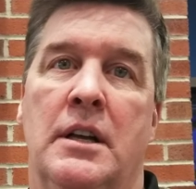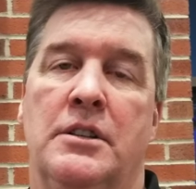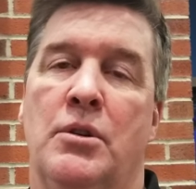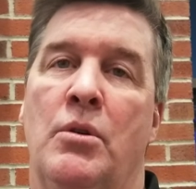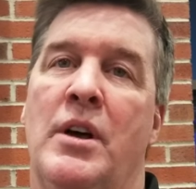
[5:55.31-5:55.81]

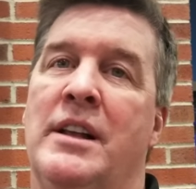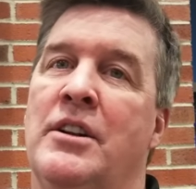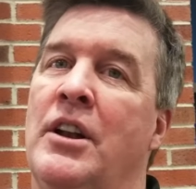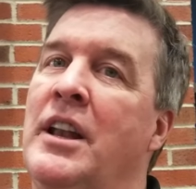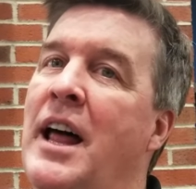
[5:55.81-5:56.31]
So it, a
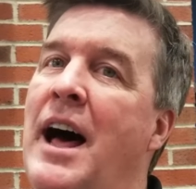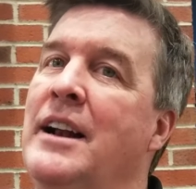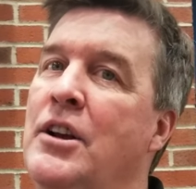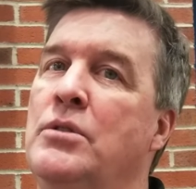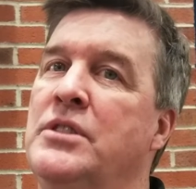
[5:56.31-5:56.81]

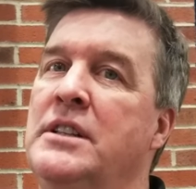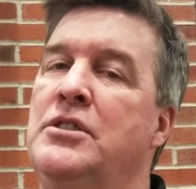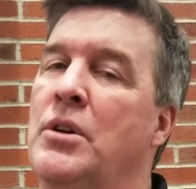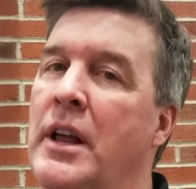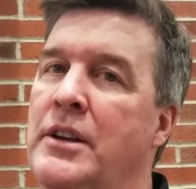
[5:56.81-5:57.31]
lot goes
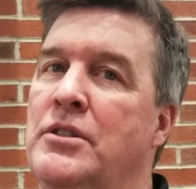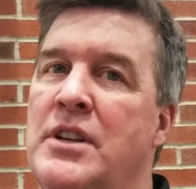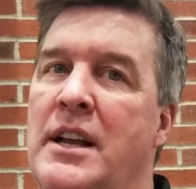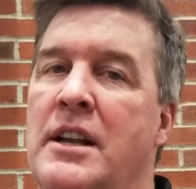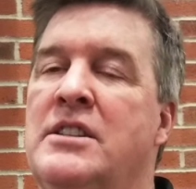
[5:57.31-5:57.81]
into it, like you're
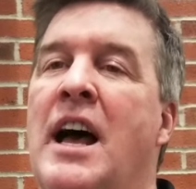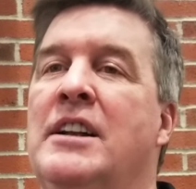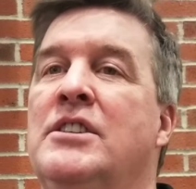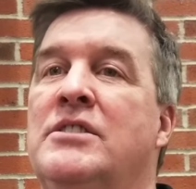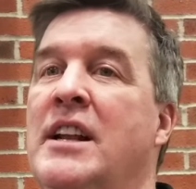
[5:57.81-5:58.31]
saying. It's not
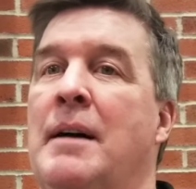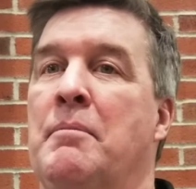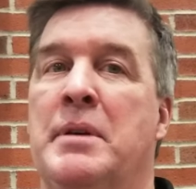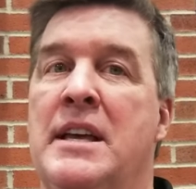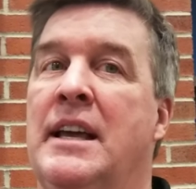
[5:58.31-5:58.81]
just that I'm
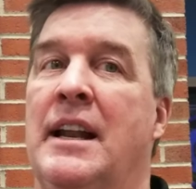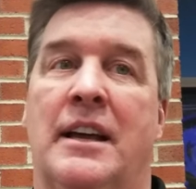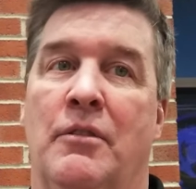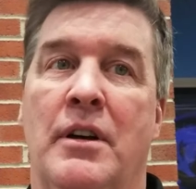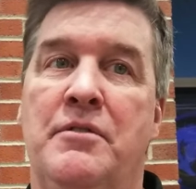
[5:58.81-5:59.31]
big and I
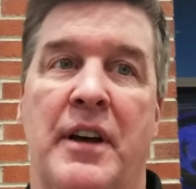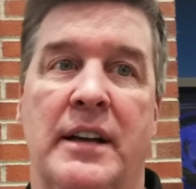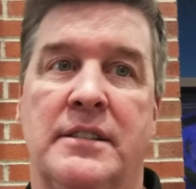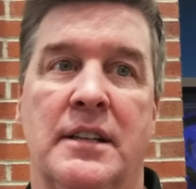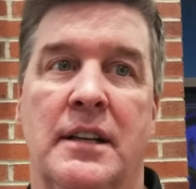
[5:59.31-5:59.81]
can run fast.